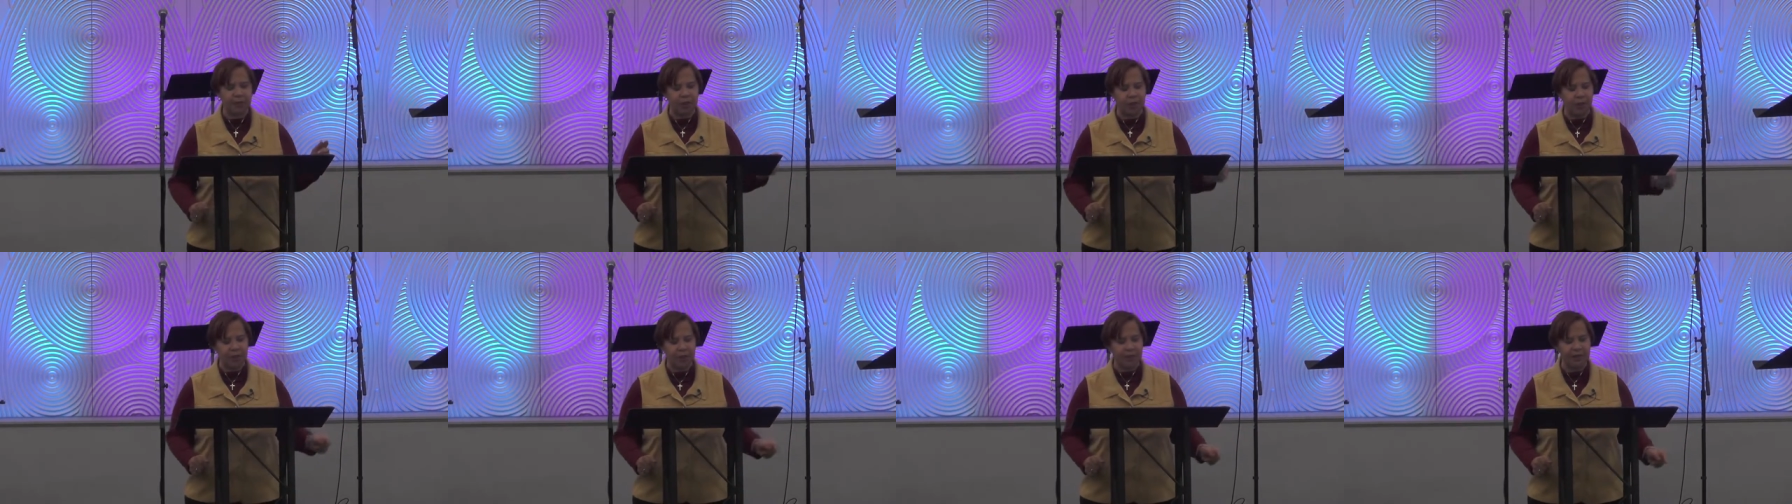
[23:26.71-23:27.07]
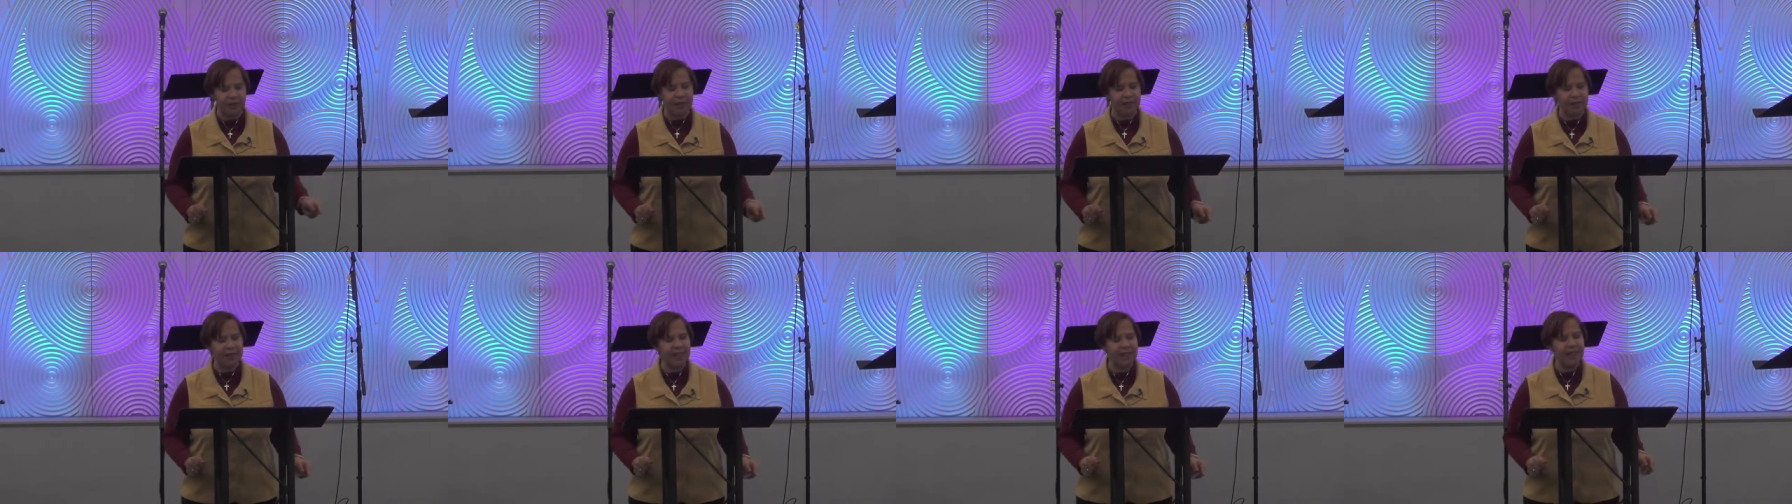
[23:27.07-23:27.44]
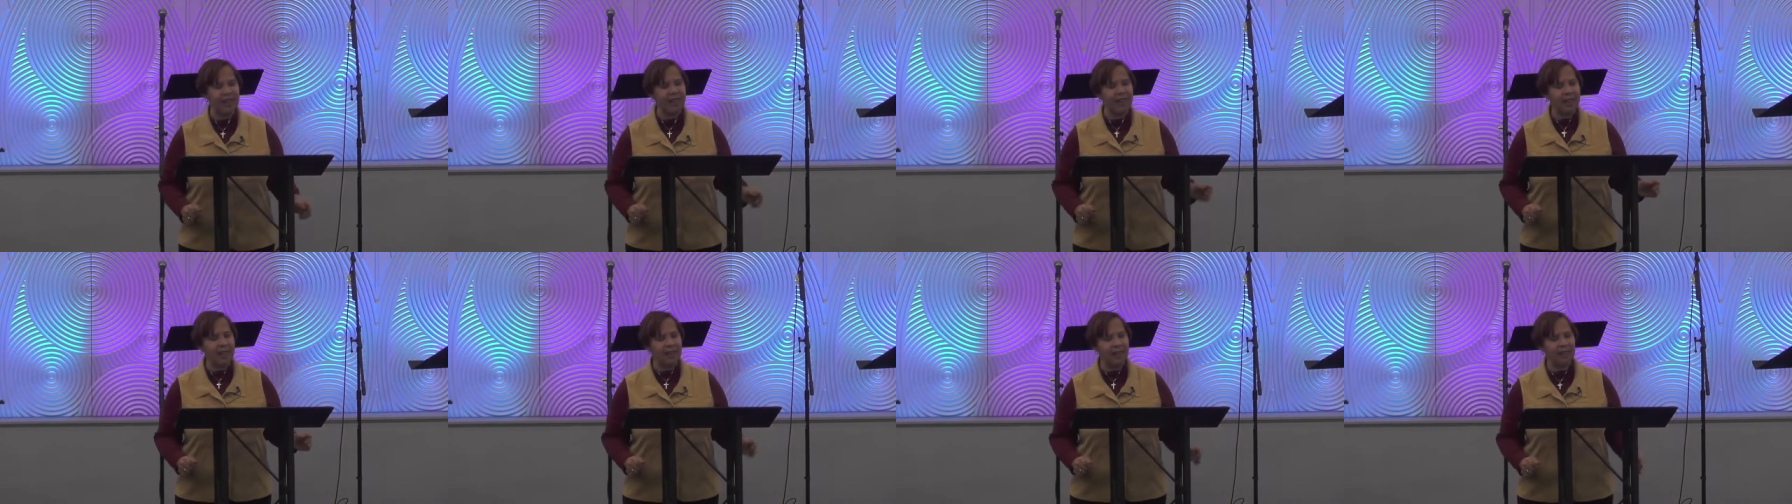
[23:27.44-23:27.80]
darkness
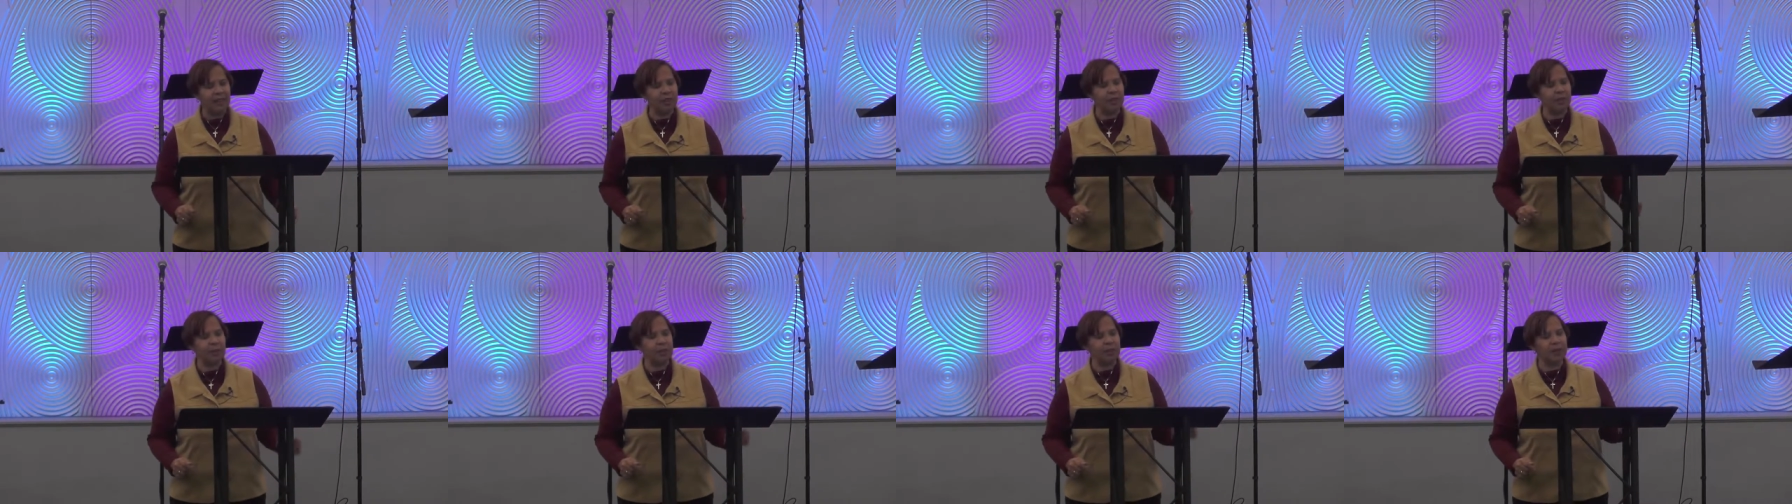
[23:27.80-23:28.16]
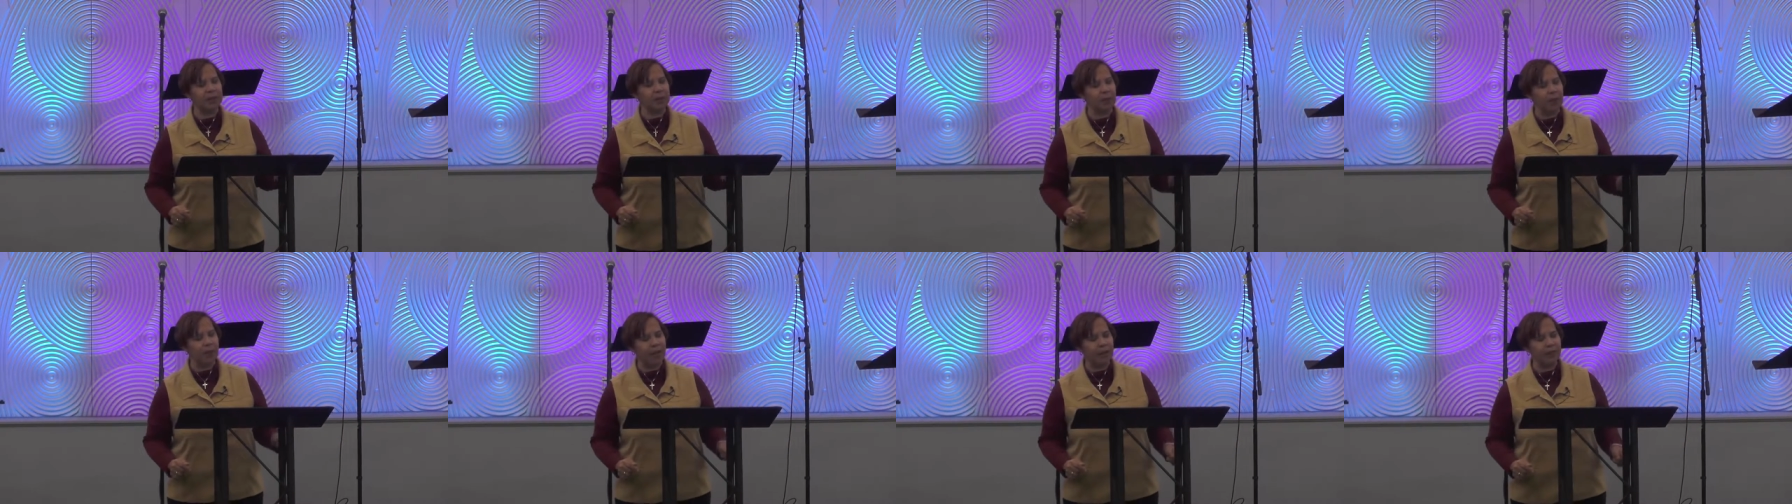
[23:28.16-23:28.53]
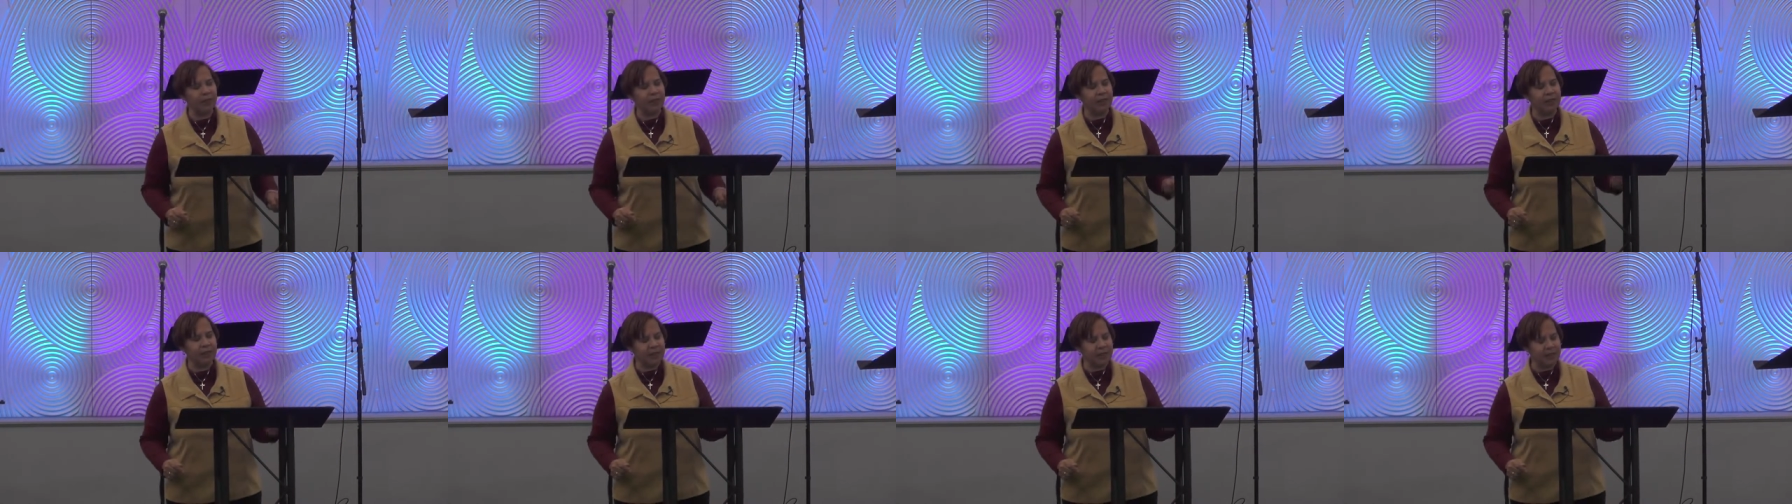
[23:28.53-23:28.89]
into his
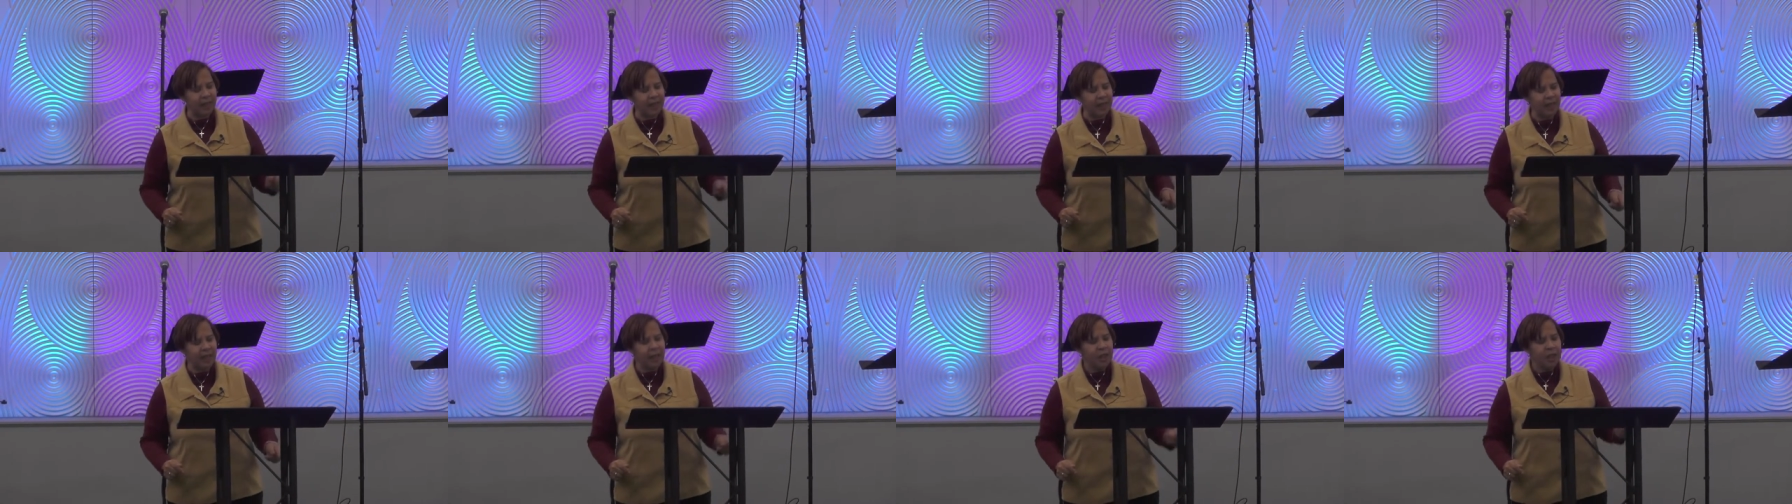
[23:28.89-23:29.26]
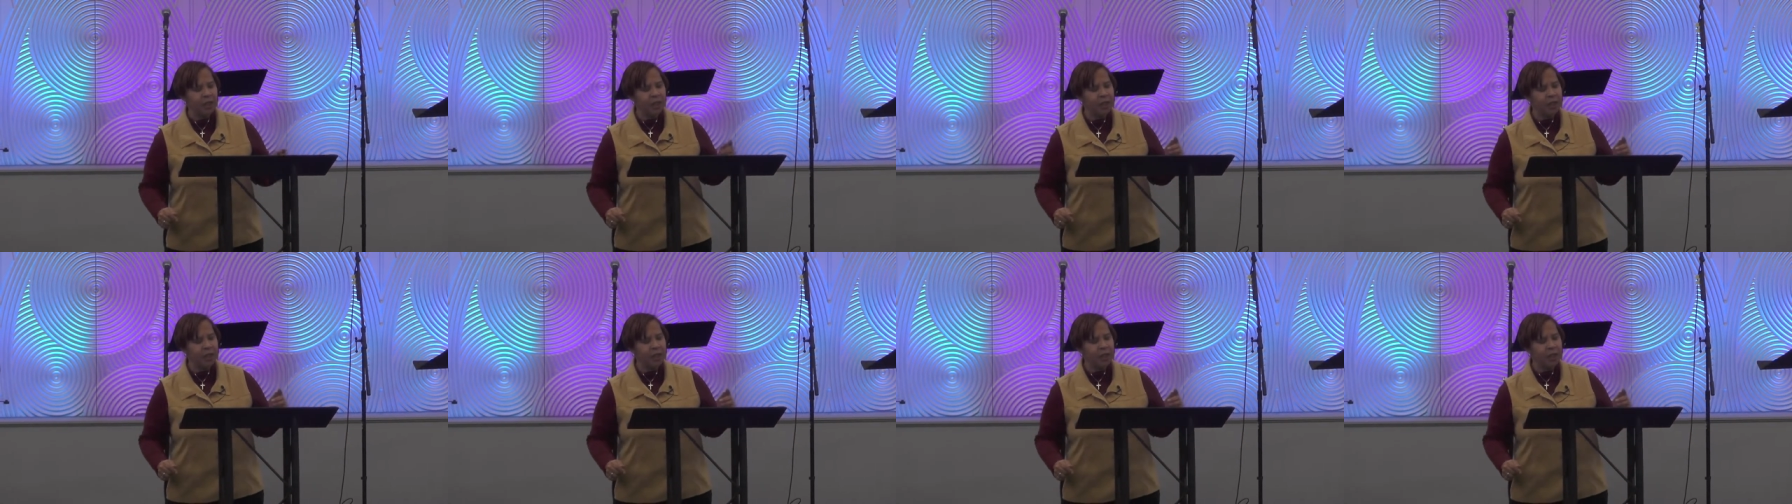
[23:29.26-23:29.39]
marvelous light.